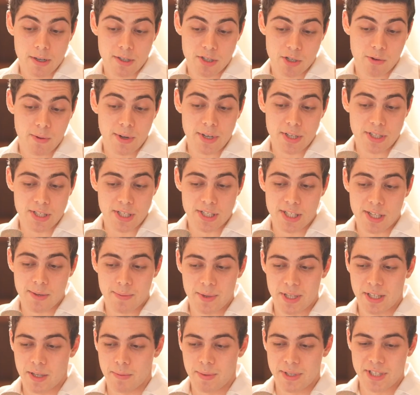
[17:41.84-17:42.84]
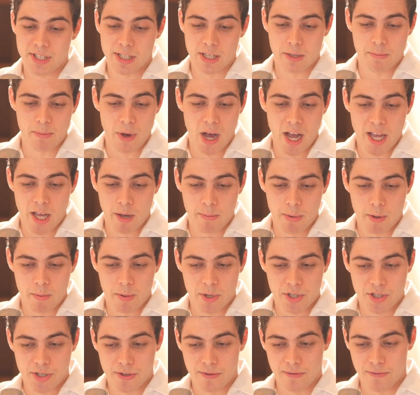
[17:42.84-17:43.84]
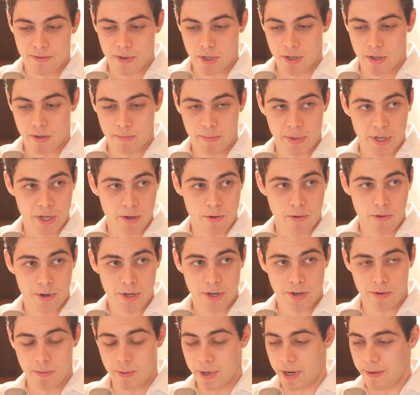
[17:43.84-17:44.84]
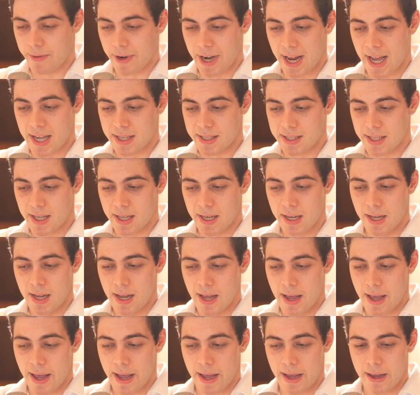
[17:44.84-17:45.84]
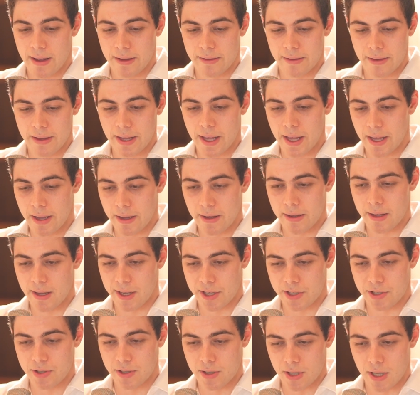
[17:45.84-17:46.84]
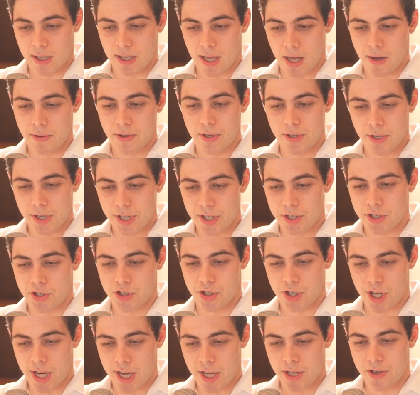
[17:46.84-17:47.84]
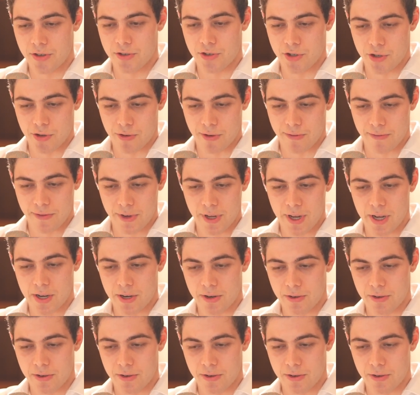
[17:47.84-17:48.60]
does the same thing. They basically buy up a bunch of Bitcoin or whatever asset, and they allow you to exchange your fiat